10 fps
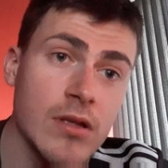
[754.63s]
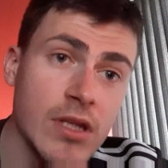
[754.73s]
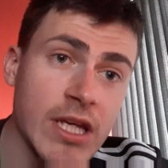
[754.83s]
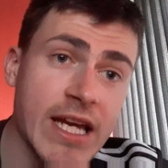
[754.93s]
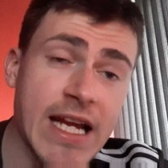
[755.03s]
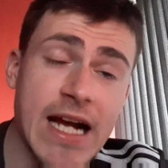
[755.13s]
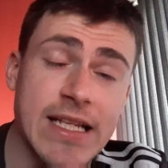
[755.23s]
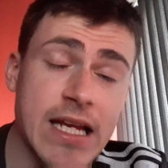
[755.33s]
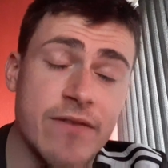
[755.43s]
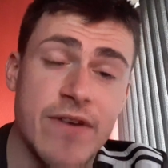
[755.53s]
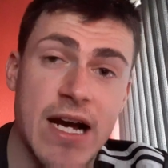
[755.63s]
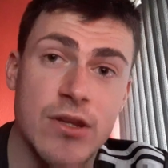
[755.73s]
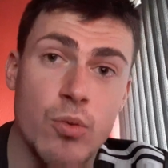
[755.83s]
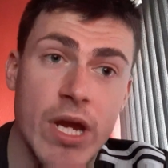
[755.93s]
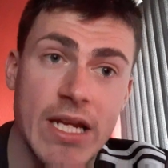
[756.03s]
you can identify
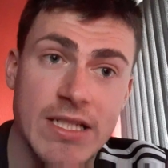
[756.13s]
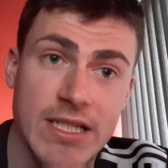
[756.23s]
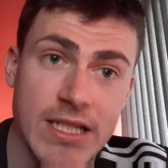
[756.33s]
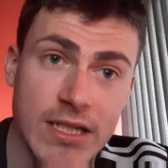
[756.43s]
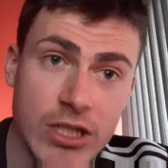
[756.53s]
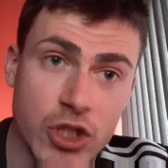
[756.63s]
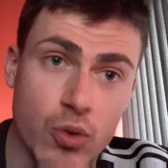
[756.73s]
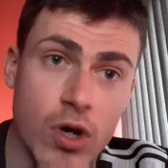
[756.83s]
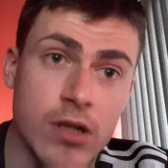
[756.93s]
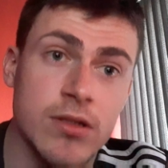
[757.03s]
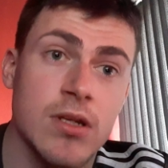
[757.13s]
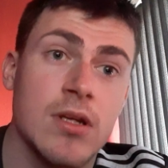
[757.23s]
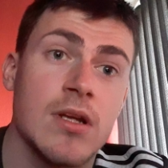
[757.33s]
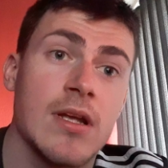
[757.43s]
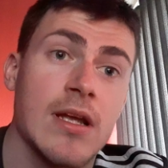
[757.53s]
the weaknesses in the squad
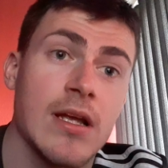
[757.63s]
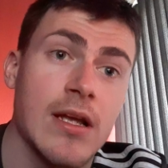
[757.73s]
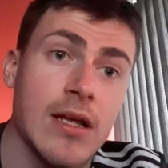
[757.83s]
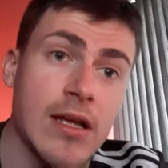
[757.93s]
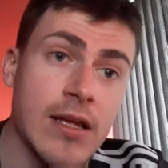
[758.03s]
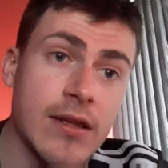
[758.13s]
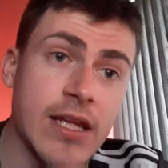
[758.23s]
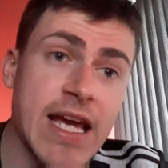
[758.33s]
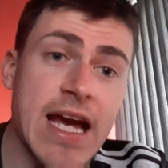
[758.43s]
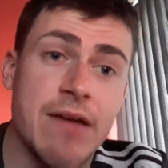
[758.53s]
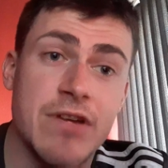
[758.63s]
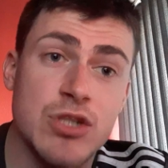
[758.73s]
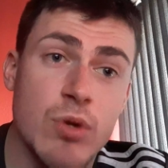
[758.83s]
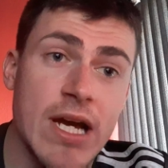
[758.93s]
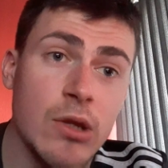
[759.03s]
and the areas
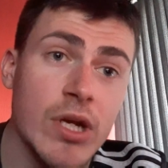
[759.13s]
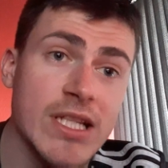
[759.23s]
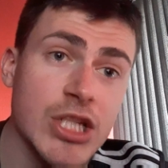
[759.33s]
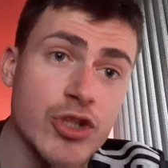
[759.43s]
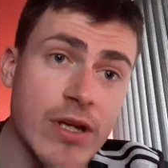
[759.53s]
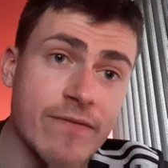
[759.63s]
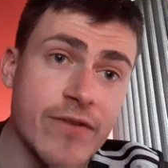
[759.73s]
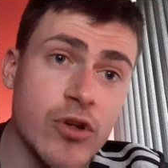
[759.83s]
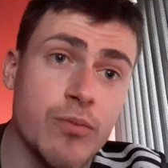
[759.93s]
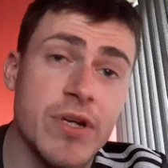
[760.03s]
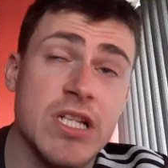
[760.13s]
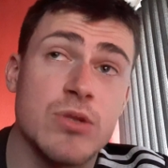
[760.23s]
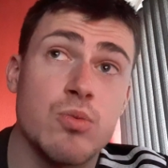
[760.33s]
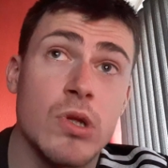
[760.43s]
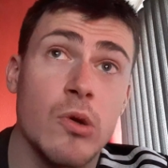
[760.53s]
we're looking to strengthen up
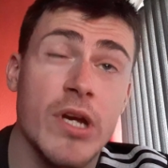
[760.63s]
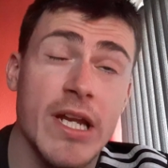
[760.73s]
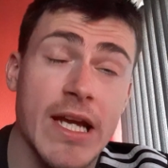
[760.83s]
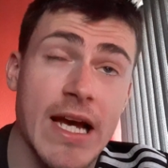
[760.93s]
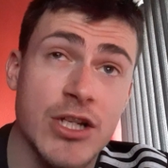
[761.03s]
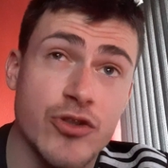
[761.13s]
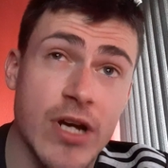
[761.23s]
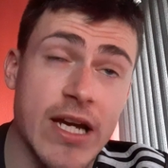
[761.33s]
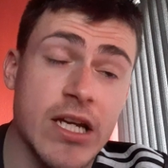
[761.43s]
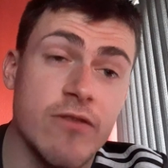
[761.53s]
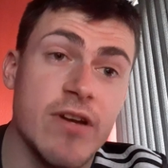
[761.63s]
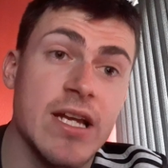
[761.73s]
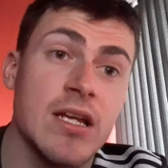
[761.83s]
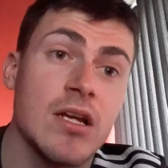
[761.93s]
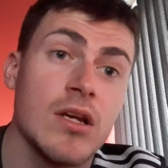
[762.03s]
is we're looking to get a striker
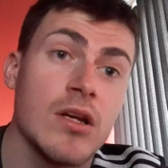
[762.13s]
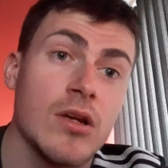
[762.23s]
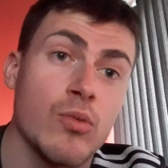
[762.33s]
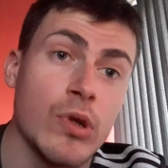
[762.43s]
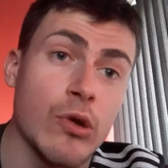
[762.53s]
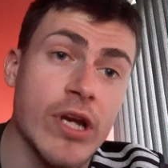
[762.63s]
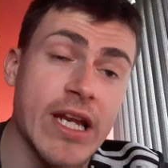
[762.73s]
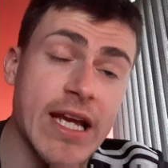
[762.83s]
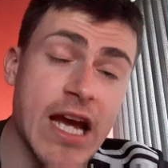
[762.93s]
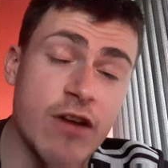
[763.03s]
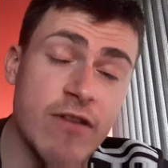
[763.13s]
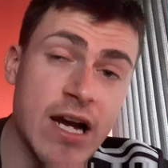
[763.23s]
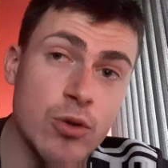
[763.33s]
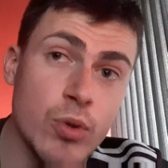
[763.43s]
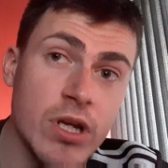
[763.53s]
in, we're looking to get a
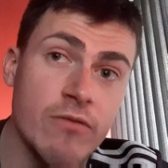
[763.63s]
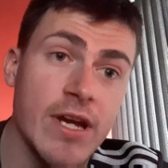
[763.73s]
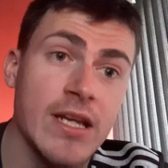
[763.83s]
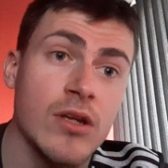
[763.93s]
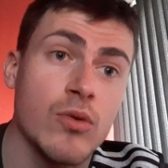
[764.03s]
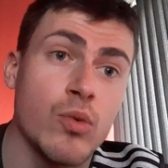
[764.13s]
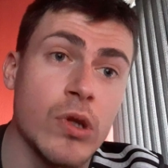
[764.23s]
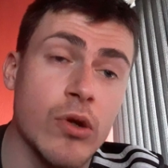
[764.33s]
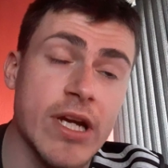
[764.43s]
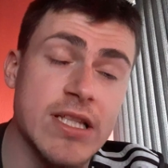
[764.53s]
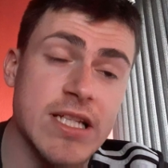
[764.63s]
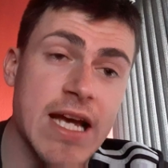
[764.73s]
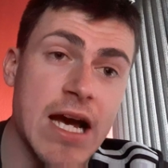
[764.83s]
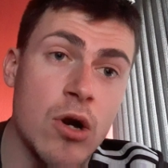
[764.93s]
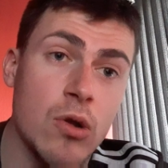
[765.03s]
right winger in, we're looking to
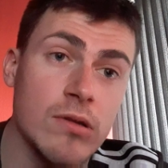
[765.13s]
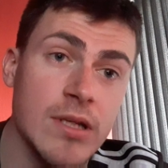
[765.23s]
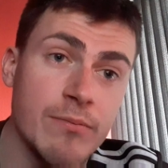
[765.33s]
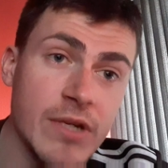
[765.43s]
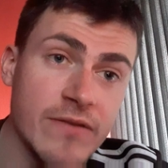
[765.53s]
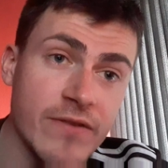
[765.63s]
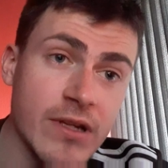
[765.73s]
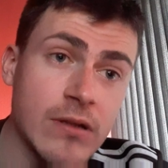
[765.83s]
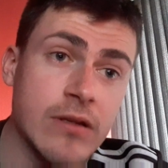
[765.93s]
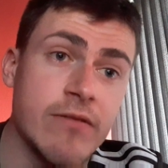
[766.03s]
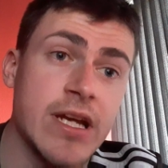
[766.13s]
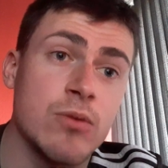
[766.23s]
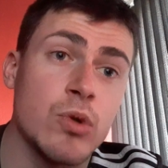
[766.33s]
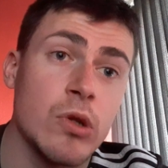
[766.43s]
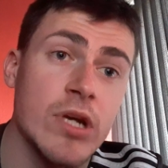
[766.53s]
get a holding midfielder in,
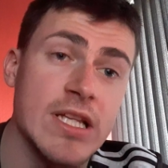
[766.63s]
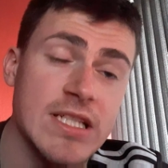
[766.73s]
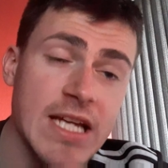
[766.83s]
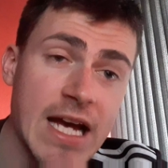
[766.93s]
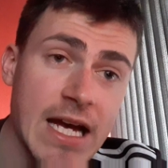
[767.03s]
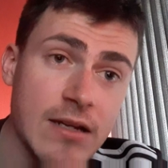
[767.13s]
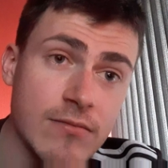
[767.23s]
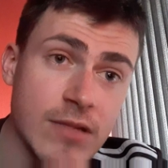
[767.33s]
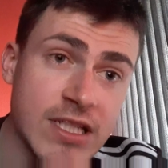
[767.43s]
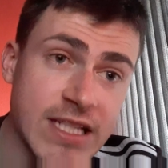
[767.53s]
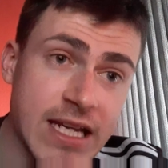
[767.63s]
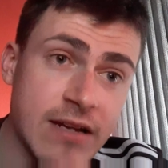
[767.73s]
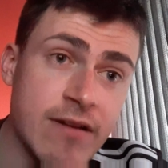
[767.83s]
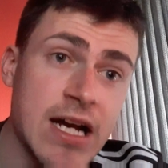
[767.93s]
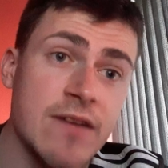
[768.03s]
we're looking to get a
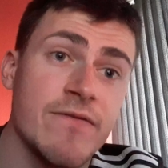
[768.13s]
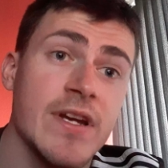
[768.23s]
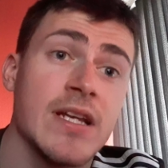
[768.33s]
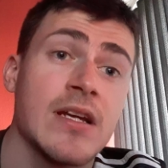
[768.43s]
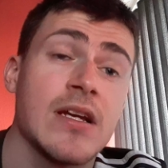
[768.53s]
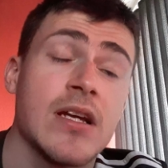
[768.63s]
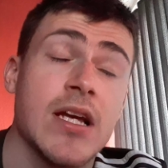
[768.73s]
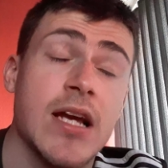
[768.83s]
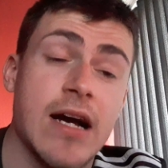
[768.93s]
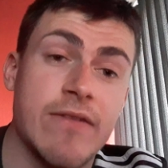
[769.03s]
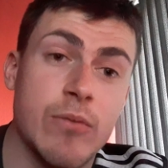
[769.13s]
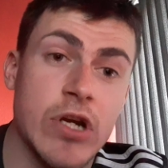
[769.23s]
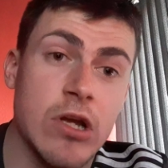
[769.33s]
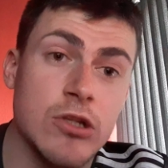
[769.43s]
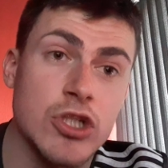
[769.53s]
centre half in. I think we're
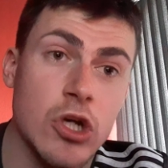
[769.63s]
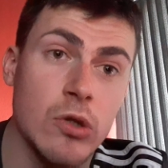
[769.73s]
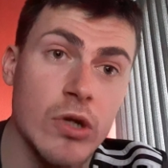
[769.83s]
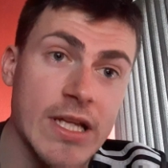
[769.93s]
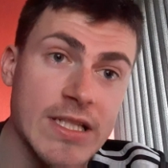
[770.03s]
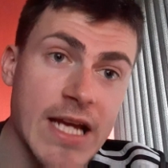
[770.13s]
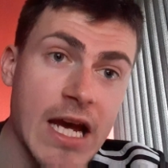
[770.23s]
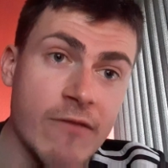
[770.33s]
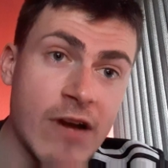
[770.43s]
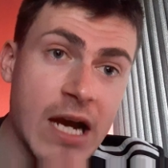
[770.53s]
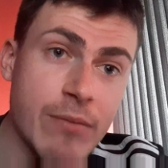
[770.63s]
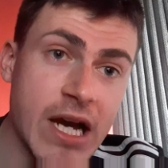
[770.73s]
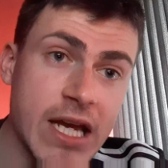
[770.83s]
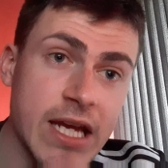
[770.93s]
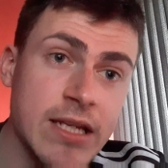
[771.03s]
also looking to get a right
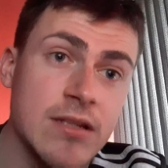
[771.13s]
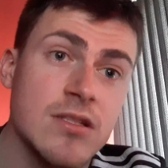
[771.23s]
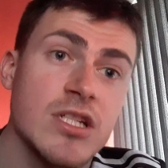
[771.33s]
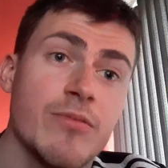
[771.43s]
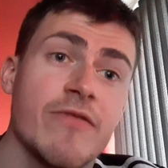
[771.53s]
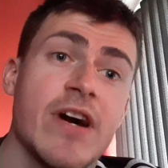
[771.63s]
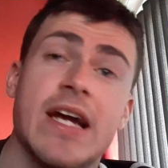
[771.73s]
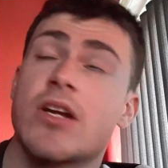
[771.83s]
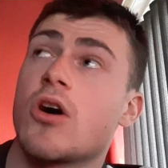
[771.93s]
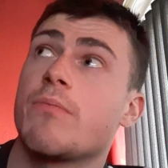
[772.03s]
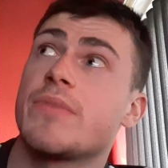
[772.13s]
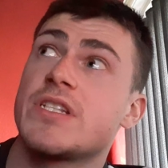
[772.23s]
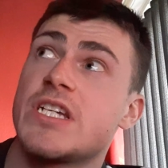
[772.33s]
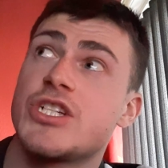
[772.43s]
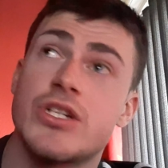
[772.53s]
back in to provide
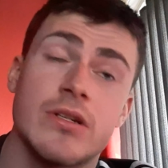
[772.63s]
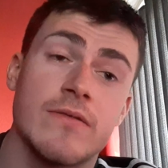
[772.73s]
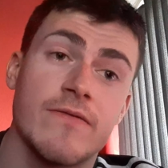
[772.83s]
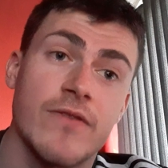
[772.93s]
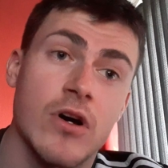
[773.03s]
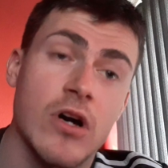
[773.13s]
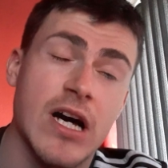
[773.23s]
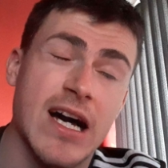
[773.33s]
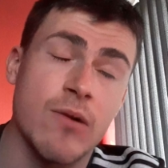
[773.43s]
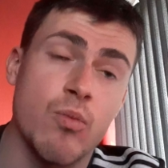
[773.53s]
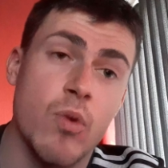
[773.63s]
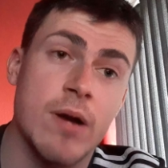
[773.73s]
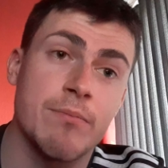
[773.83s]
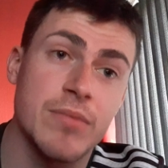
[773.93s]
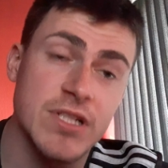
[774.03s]
competition for Aaron
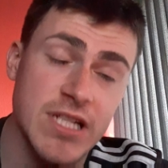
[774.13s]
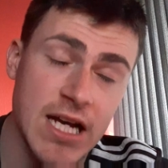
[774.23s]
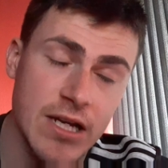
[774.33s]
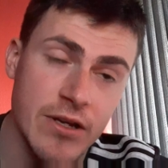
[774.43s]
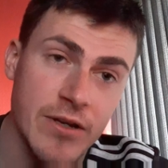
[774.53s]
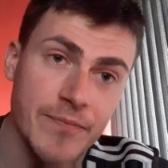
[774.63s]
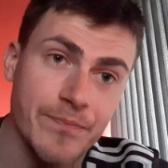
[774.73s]
Wan-Bissaka.